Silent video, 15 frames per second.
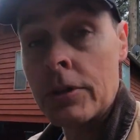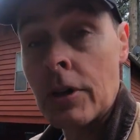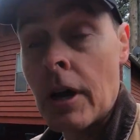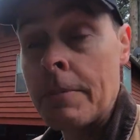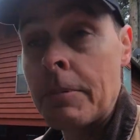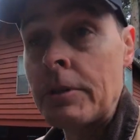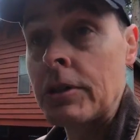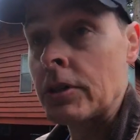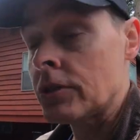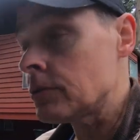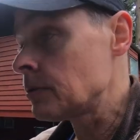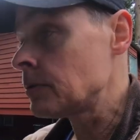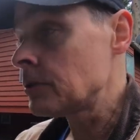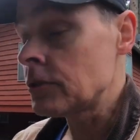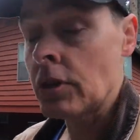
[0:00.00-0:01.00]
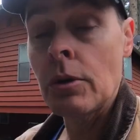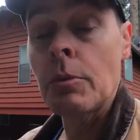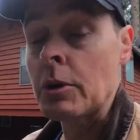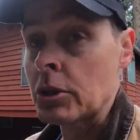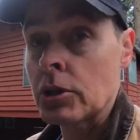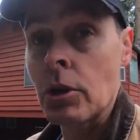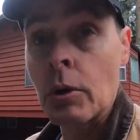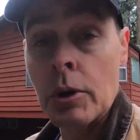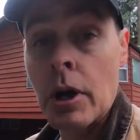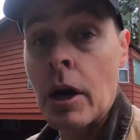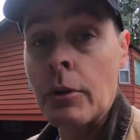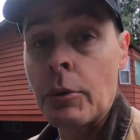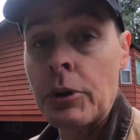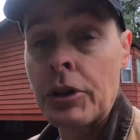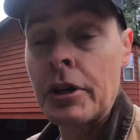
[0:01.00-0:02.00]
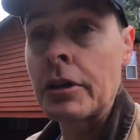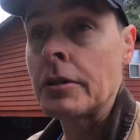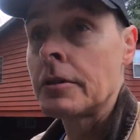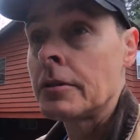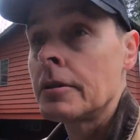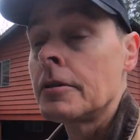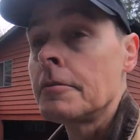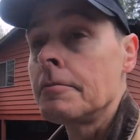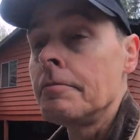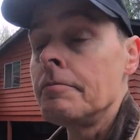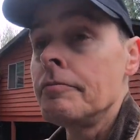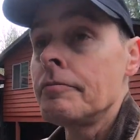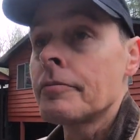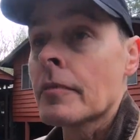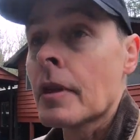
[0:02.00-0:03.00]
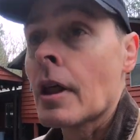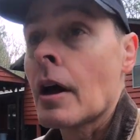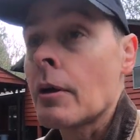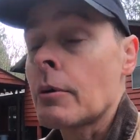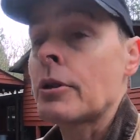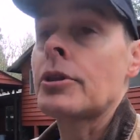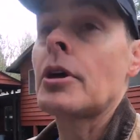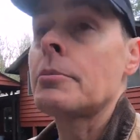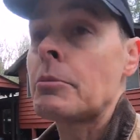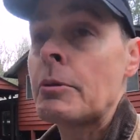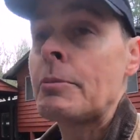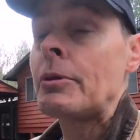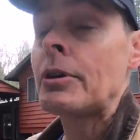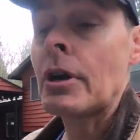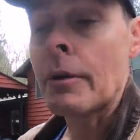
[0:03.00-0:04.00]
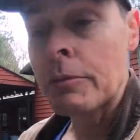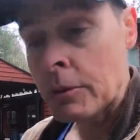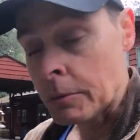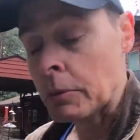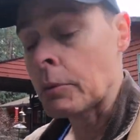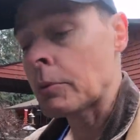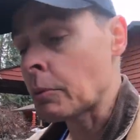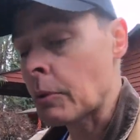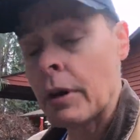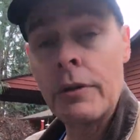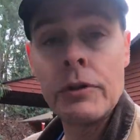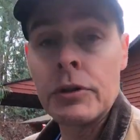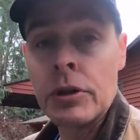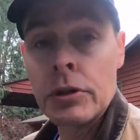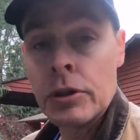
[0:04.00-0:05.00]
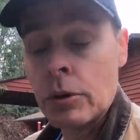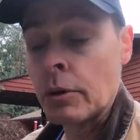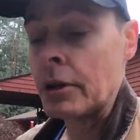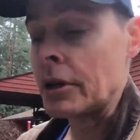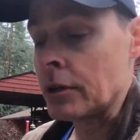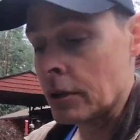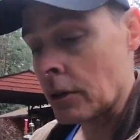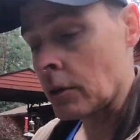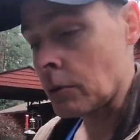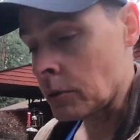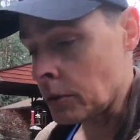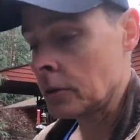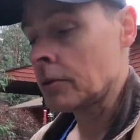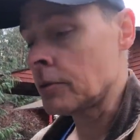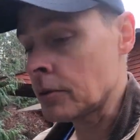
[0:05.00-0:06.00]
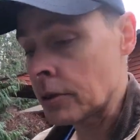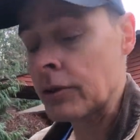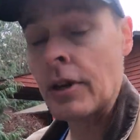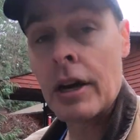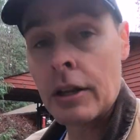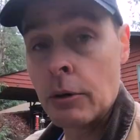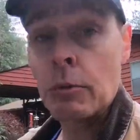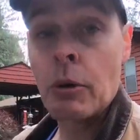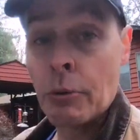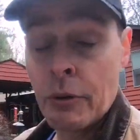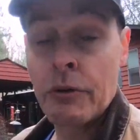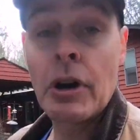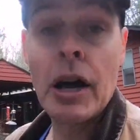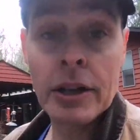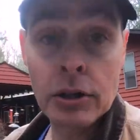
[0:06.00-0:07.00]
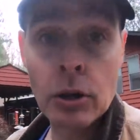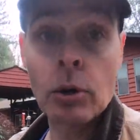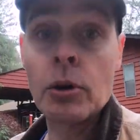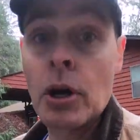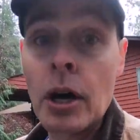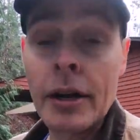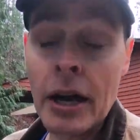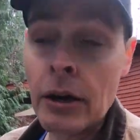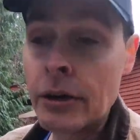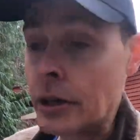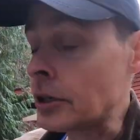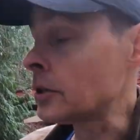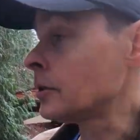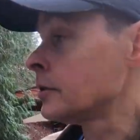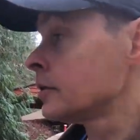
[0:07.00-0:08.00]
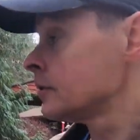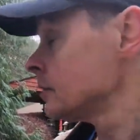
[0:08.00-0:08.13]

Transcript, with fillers: this up and just see what's going on with it. I want them to be comfortable with whatever they're doing and know exactly what we've got going on out here.